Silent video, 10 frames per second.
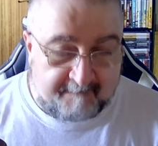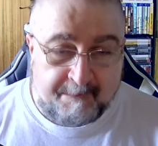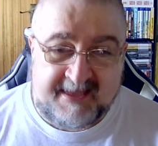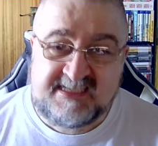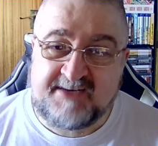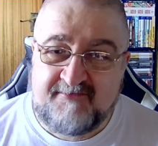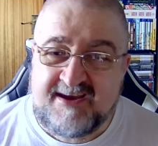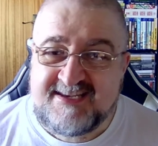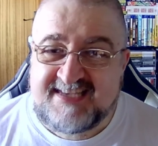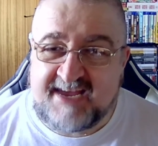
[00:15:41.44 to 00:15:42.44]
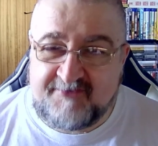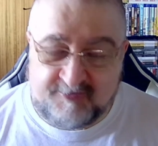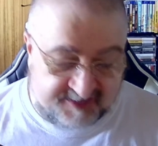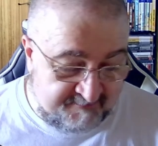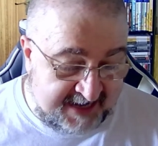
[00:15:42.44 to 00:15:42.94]
It's kind of very
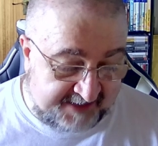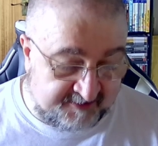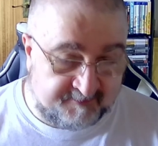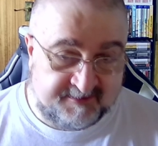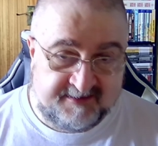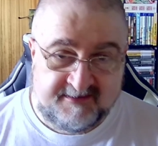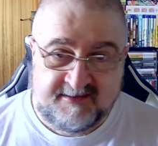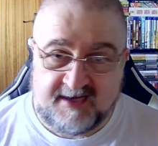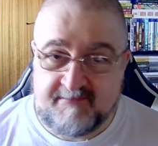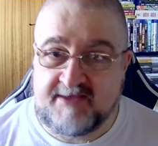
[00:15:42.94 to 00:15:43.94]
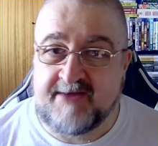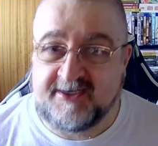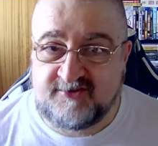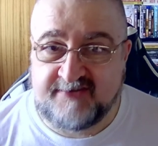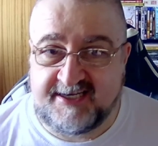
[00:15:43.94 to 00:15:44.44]
difficult to make them
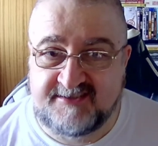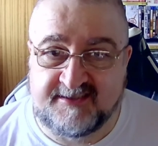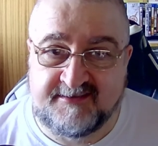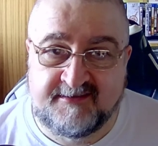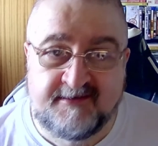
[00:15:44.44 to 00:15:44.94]
interesting.